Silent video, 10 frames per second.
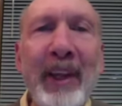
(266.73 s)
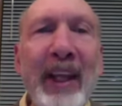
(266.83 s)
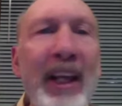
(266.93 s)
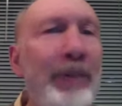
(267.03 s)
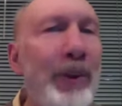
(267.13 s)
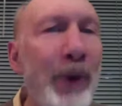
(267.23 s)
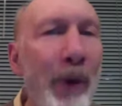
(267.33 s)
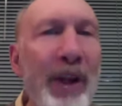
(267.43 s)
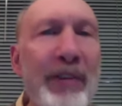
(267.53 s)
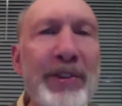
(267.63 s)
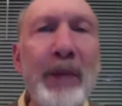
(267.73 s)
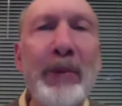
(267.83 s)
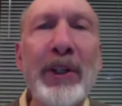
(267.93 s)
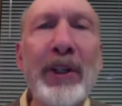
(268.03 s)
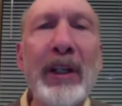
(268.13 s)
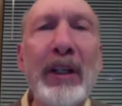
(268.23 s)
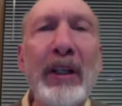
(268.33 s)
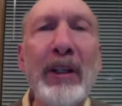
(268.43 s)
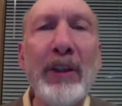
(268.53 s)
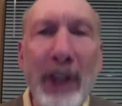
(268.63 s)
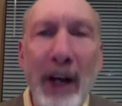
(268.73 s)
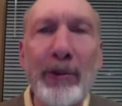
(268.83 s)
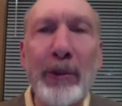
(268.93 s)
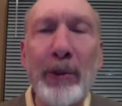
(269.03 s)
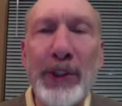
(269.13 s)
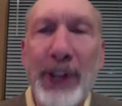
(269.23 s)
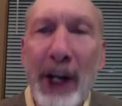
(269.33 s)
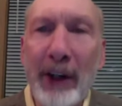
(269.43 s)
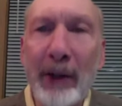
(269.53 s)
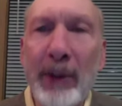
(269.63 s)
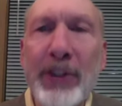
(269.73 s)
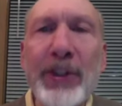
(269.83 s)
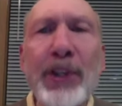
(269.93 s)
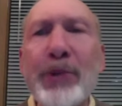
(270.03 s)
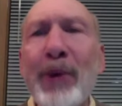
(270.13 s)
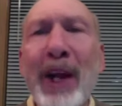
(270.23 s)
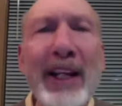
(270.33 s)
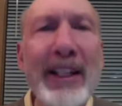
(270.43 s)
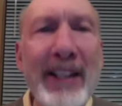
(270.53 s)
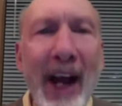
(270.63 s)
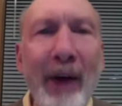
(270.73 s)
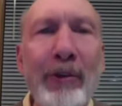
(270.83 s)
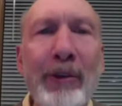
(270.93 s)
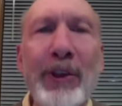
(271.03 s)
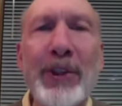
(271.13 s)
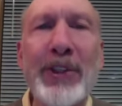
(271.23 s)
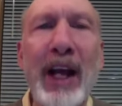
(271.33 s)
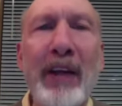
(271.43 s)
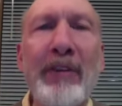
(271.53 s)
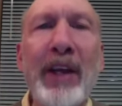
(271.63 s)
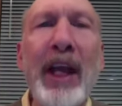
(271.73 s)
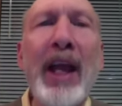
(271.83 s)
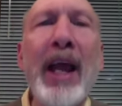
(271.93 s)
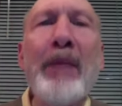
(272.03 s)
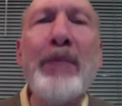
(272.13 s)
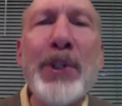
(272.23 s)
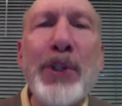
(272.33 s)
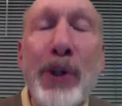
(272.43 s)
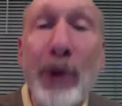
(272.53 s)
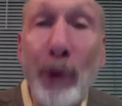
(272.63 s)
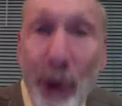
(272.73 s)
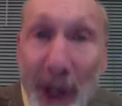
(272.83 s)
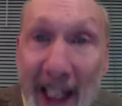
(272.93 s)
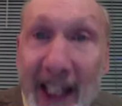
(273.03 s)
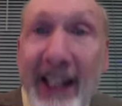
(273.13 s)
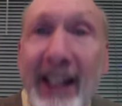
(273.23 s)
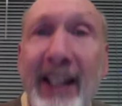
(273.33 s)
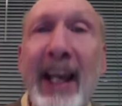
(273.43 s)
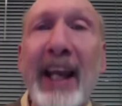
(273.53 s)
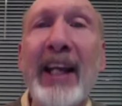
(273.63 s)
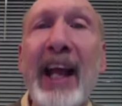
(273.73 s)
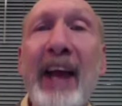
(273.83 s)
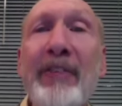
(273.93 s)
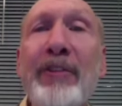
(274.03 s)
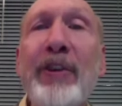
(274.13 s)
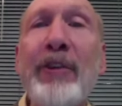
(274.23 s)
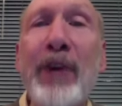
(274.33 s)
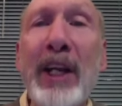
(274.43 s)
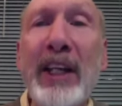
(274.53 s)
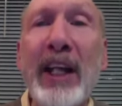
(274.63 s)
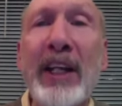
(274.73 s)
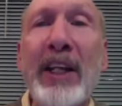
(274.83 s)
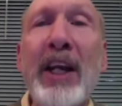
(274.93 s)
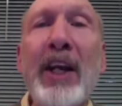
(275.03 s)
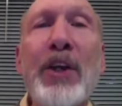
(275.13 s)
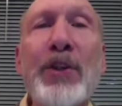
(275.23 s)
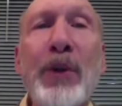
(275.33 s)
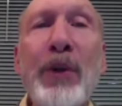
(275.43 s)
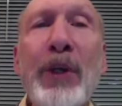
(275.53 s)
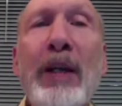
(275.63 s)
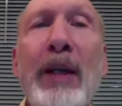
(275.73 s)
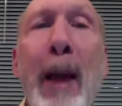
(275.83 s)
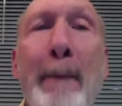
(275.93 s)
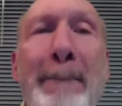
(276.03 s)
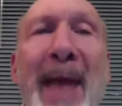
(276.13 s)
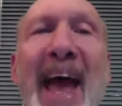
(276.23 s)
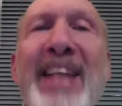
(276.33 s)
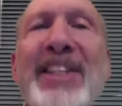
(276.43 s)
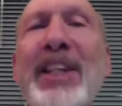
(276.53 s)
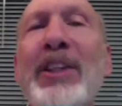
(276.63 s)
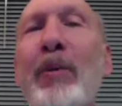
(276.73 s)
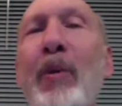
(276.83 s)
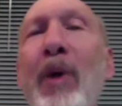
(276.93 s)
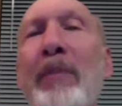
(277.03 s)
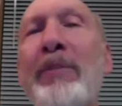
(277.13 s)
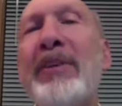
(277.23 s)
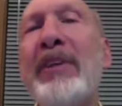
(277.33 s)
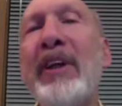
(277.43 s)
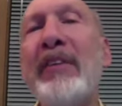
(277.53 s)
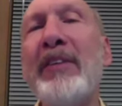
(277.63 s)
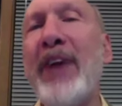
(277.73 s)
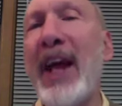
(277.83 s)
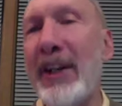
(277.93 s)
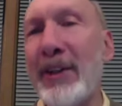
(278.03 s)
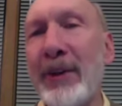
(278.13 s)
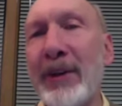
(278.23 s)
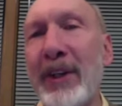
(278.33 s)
If you don't have someone you're comfortable sharing with, just write it down for yourself. And be sure to read it again after you've written it so you can bask in the warmth of the gratitude.